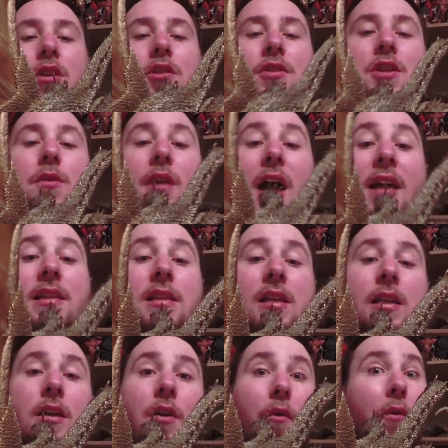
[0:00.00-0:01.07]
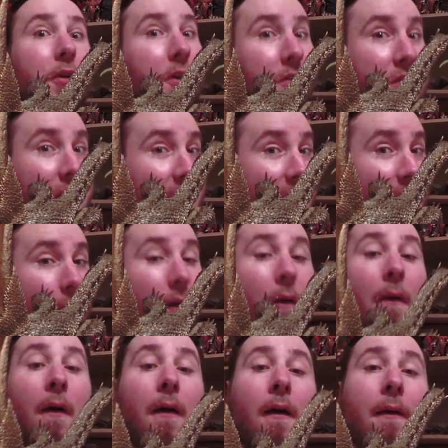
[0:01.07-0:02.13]
Can you see what I see? Can you see it?
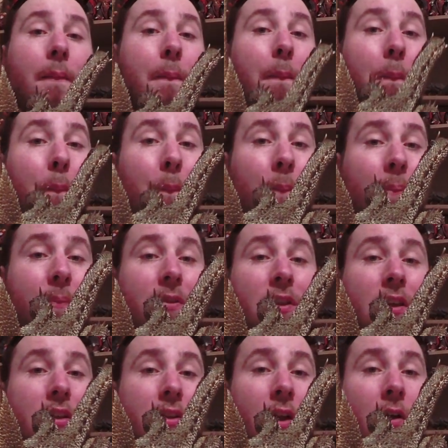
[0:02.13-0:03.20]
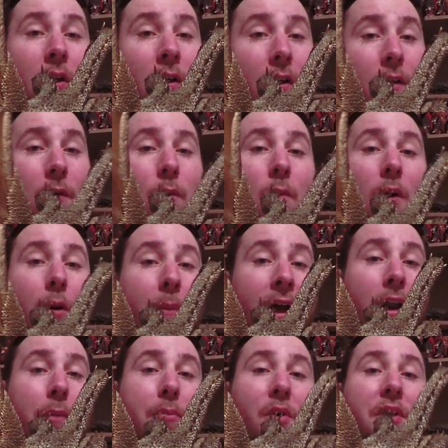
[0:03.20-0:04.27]
Huh? Huh? What
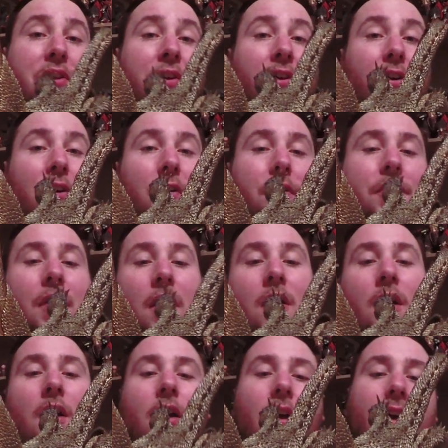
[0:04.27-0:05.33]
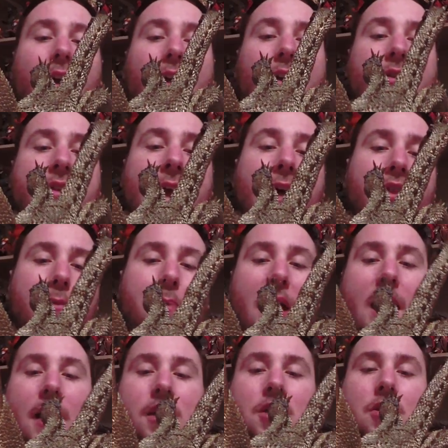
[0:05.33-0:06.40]
about it, boys and girls? Down the
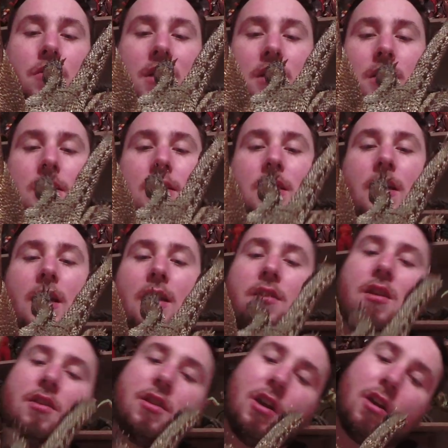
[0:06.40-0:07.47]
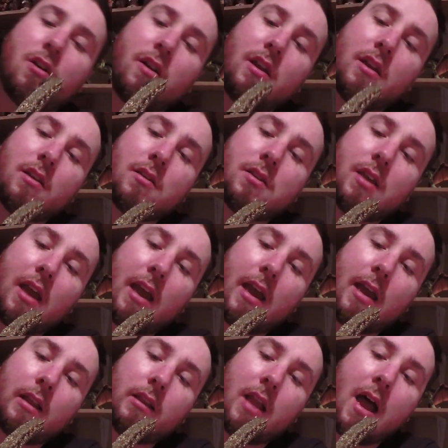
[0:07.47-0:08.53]
back, you can see that there is
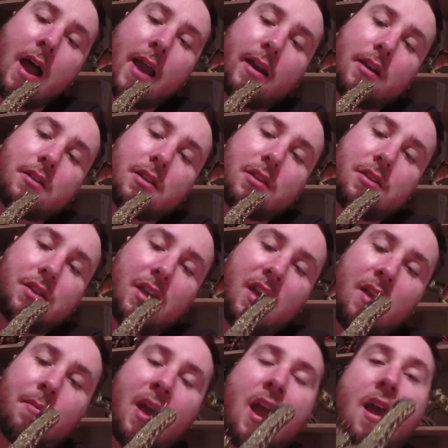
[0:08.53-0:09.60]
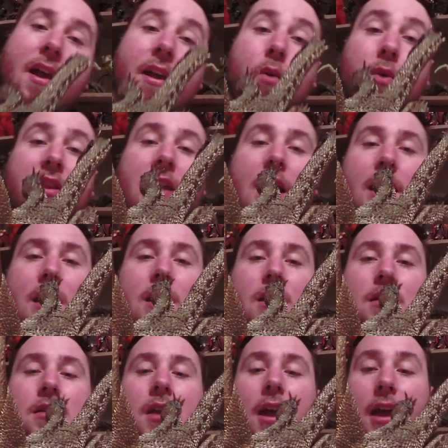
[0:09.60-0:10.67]
a line. It's a seam. And what that
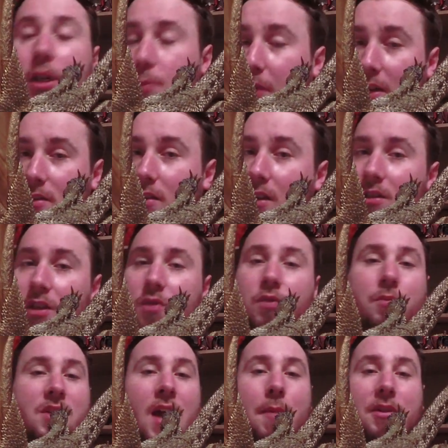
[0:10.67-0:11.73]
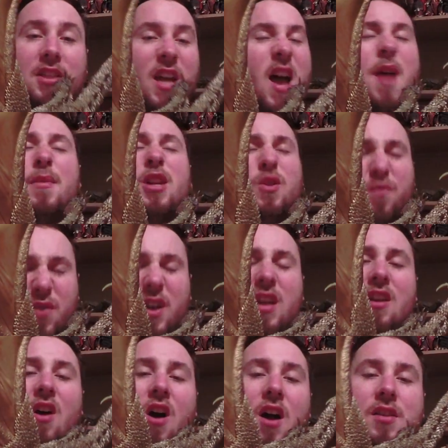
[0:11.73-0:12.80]
is, X Plus does this from time to time, and it's
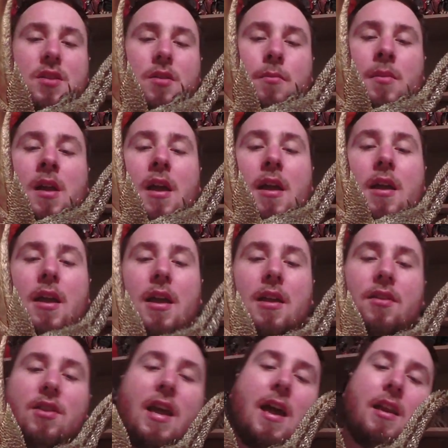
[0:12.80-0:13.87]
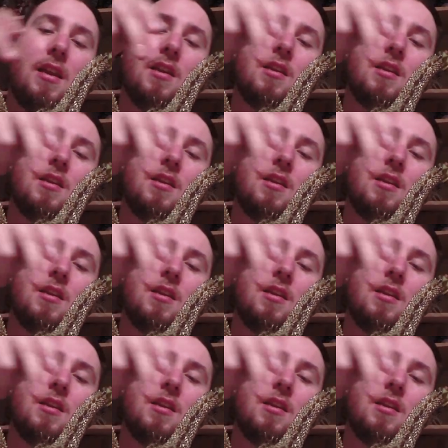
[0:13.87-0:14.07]
freaking awesome. That